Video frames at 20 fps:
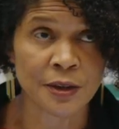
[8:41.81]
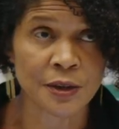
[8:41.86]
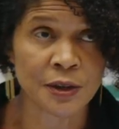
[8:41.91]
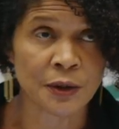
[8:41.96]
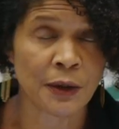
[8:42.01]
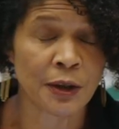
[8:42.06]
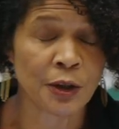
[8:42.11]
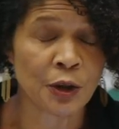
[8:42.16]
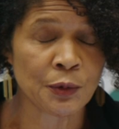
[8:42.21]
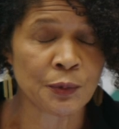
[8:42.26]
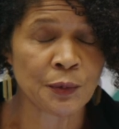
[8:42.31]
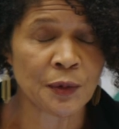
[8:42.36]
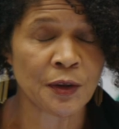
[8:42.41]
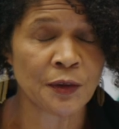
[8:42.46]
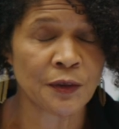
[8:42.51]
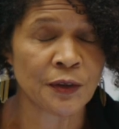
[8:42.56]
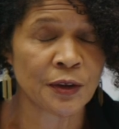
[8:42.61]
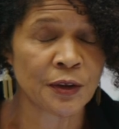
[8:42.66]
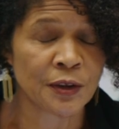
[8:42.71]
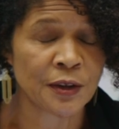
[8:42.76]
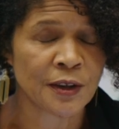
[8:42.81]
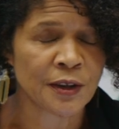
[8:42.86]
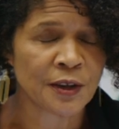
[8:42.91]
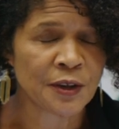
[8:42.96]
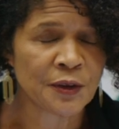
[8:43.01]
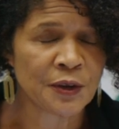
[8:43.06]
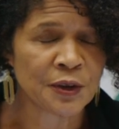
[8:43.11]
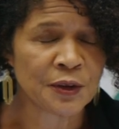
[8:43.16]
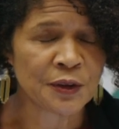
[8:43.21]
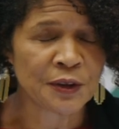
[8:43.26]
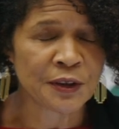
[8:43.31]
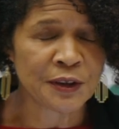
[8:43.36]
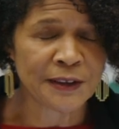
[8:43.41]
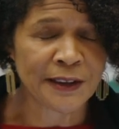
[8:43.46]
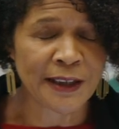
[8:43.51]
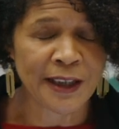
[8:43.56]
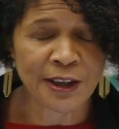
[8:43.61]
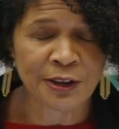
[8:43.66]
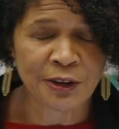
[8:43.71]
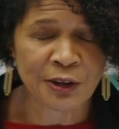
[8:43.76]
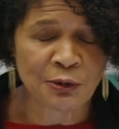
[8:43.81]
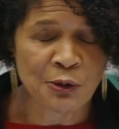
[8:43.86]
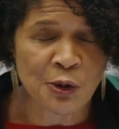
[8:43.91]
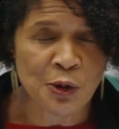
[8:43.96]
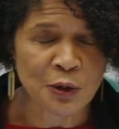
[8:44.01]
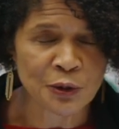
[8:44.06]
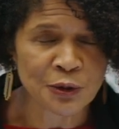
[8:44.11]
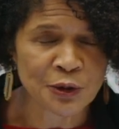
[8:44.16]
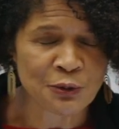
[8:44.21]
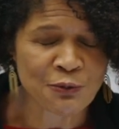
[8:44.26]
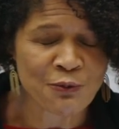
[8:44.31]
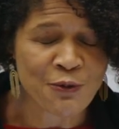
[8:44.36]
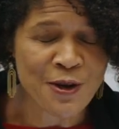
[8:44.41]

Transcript: So I hope that the, that the nine-year-olds